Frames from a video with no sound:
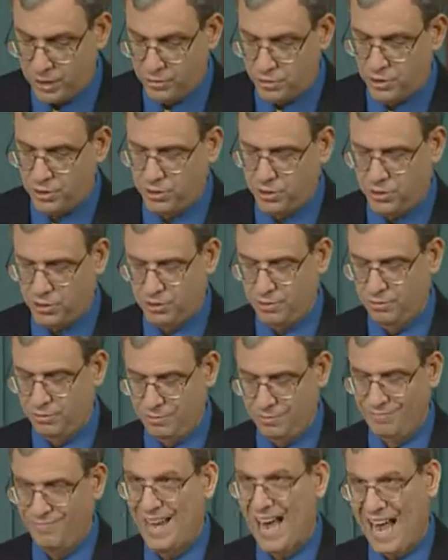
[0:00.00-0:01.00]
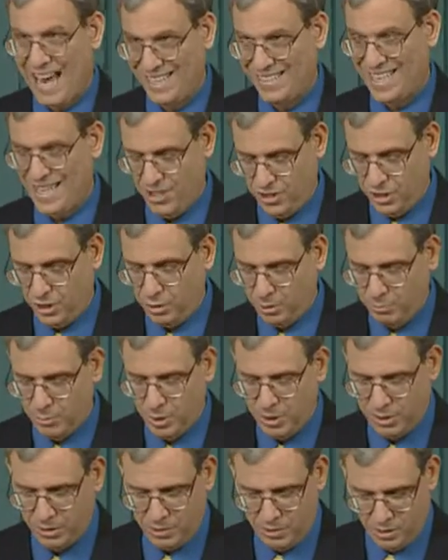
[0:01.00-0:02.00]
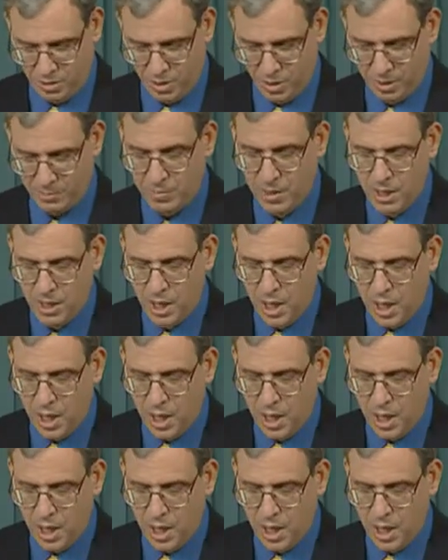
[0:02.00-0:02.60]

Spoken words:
existence as a single book at the time.